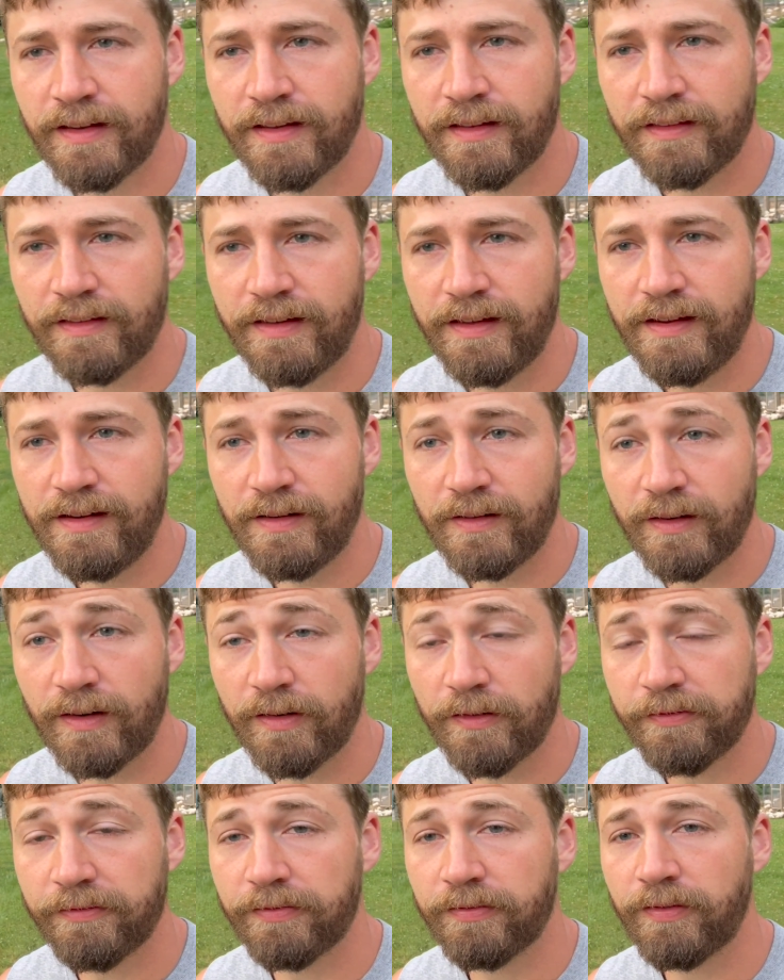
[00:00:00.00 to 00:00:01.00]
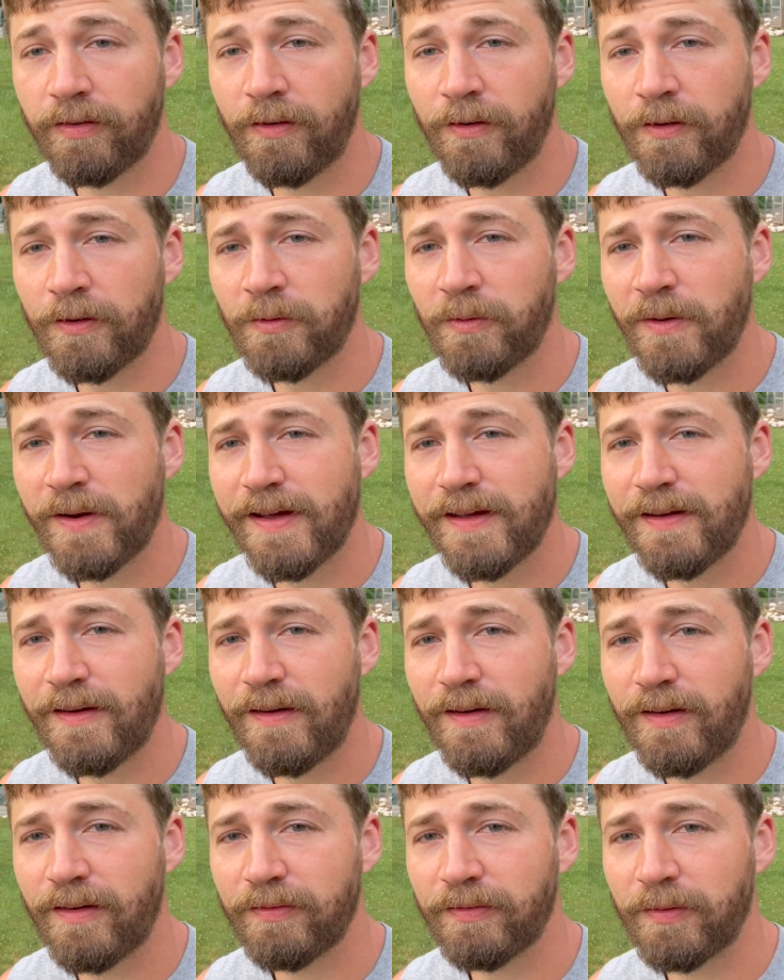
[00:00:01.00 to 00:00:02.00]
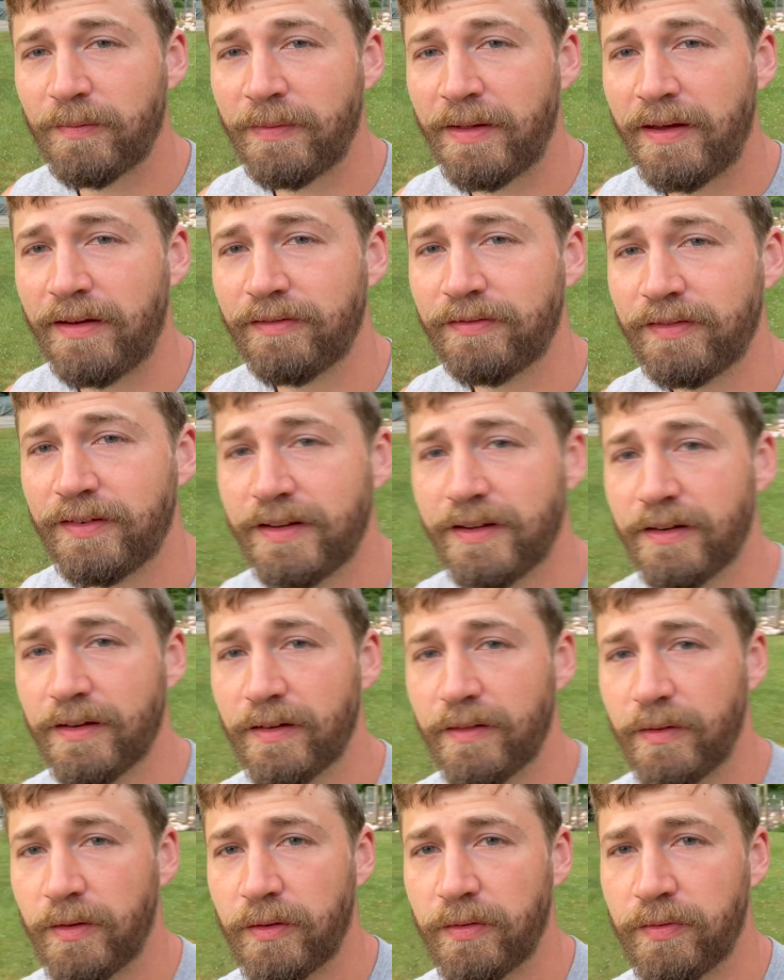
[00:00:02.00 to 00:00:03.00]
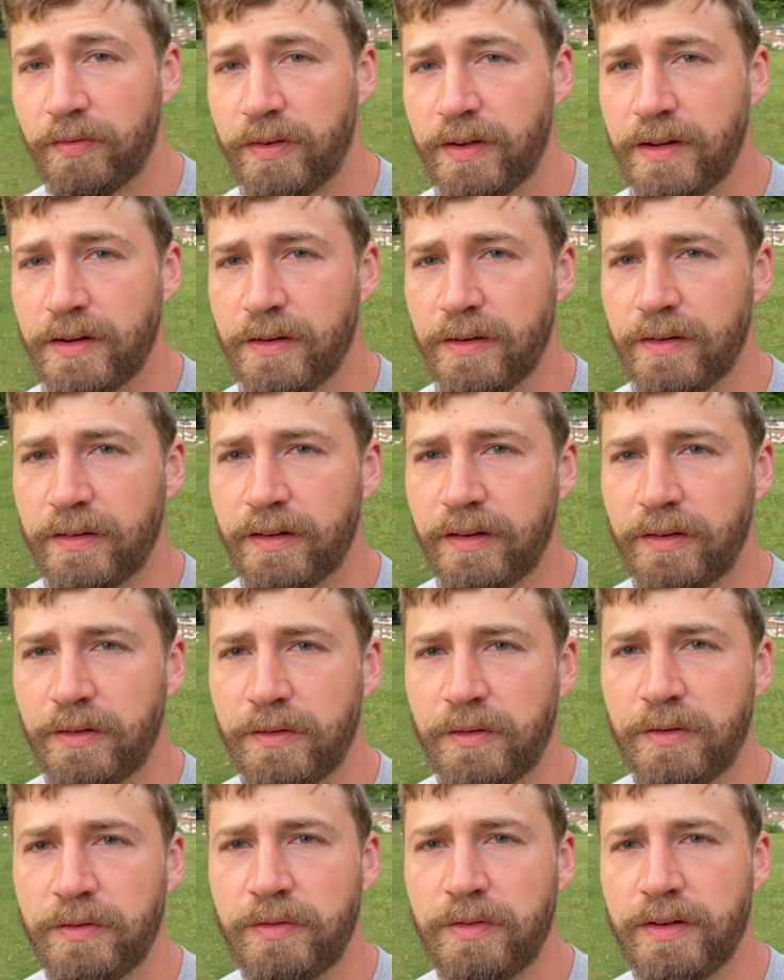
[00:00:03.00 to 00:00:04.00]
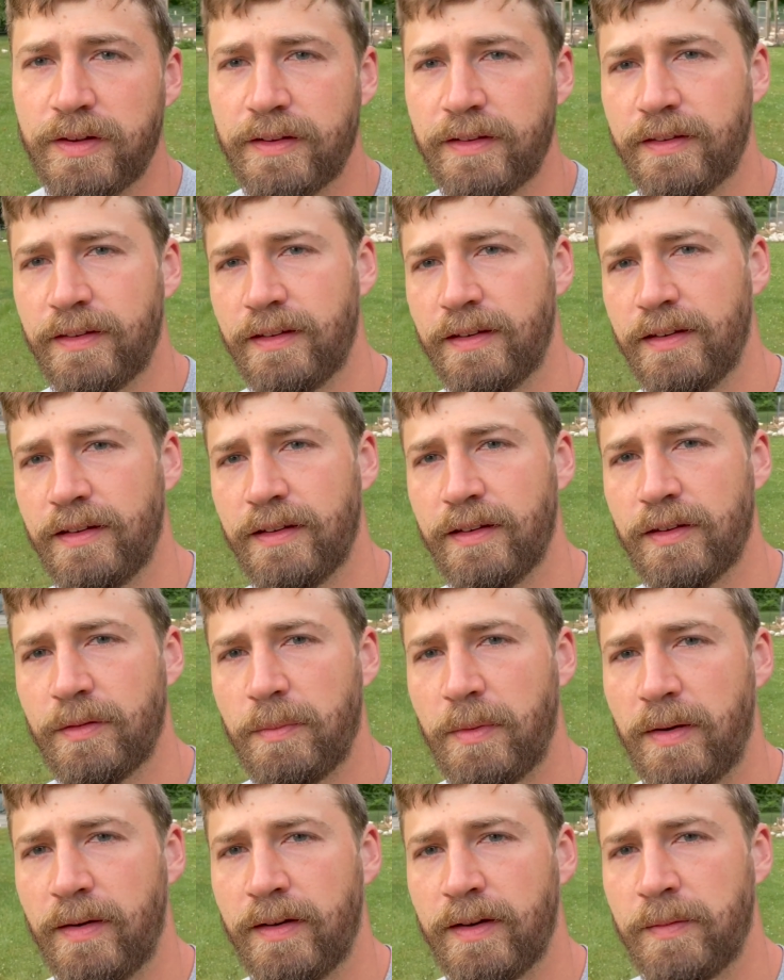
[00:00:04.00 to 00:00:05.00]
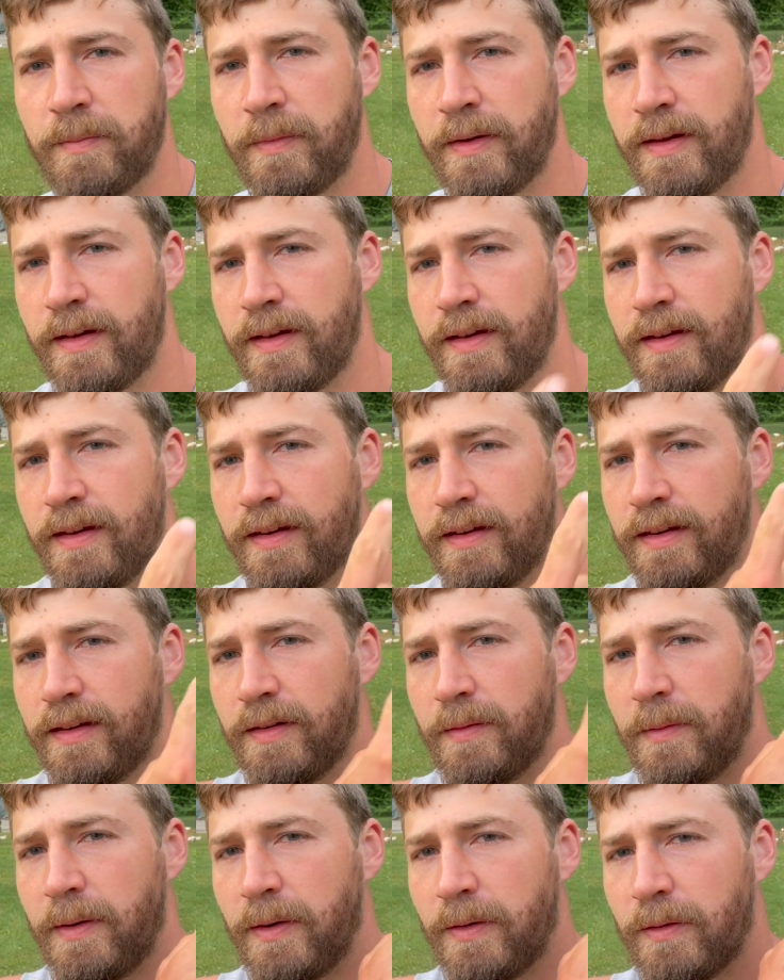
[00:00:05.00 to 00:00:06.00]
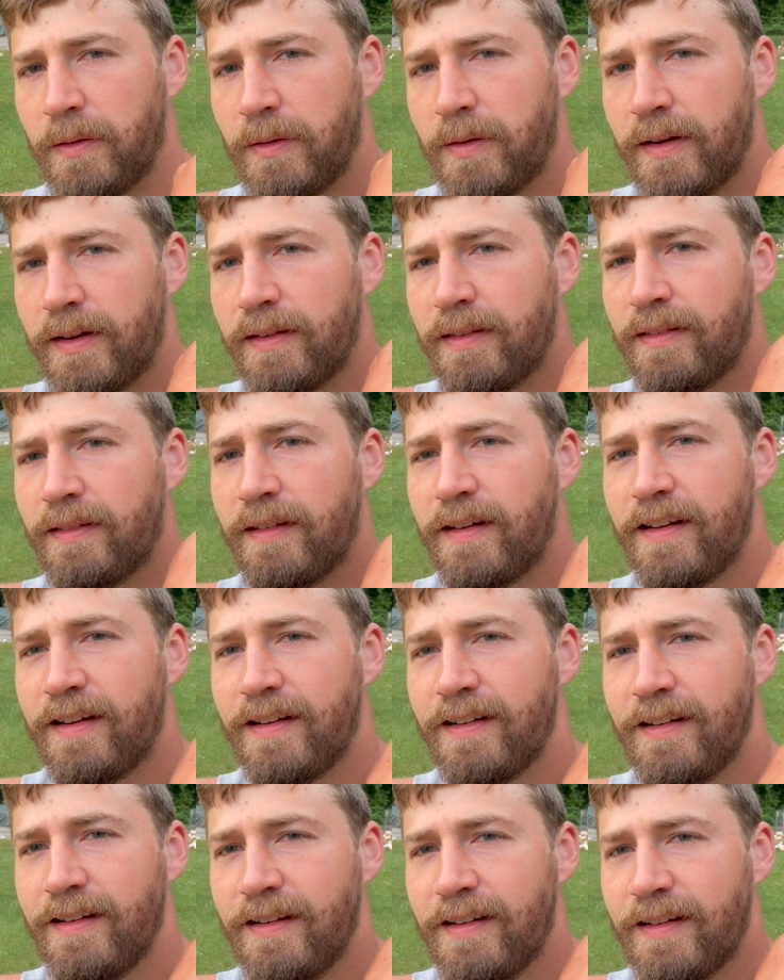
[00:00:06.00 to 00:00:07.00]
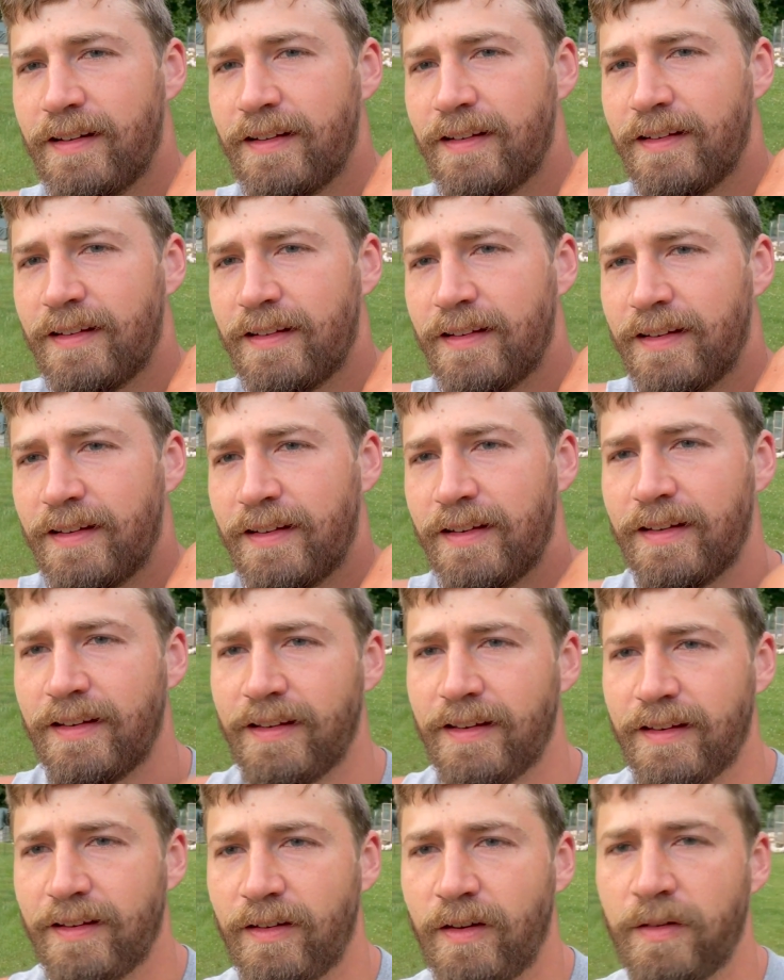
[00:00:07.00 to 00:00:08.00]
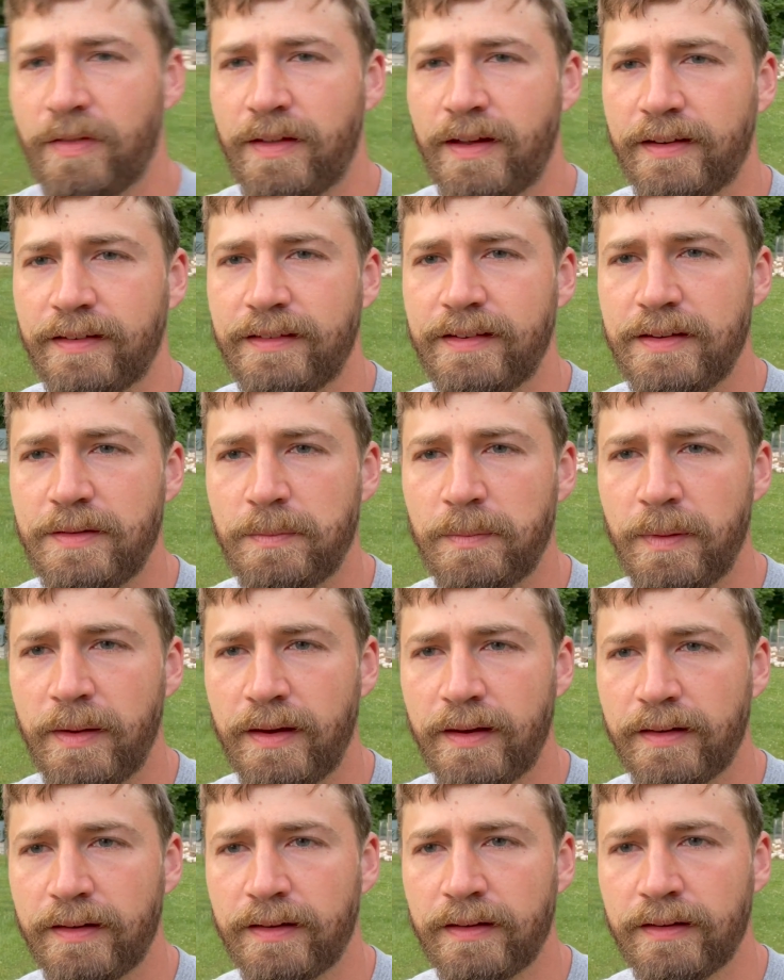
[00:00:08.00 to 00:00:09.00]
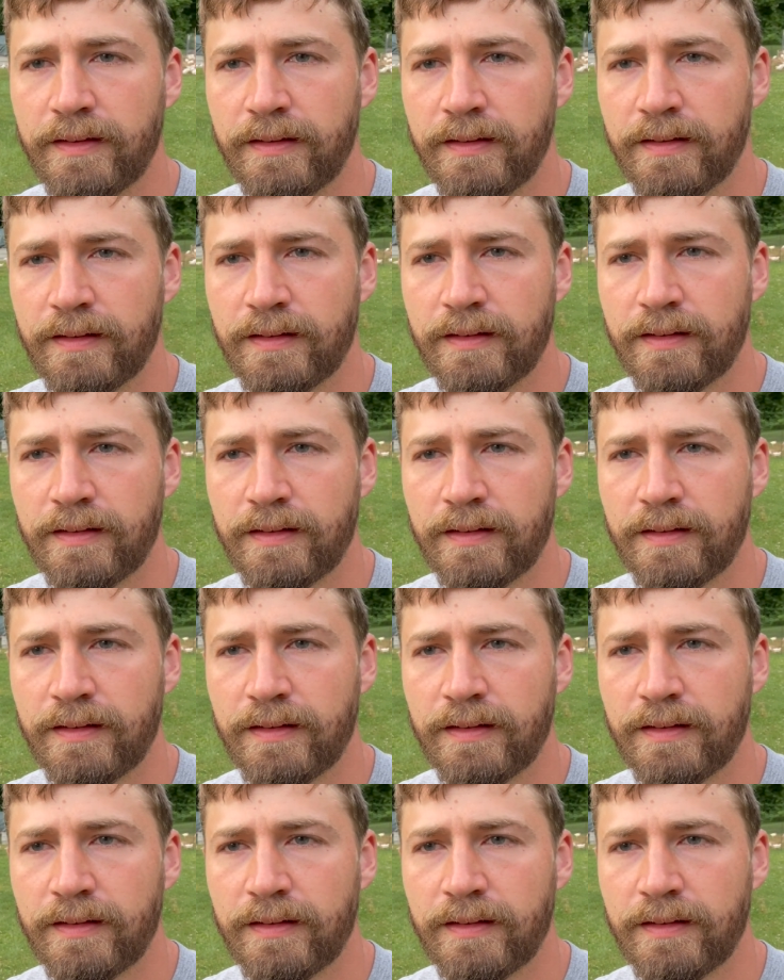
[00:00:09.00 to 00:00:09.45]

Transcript: They are a far way off from that feeder. Their feeders, I don't know if you can see it, is behind my head about right there on that deep bedding.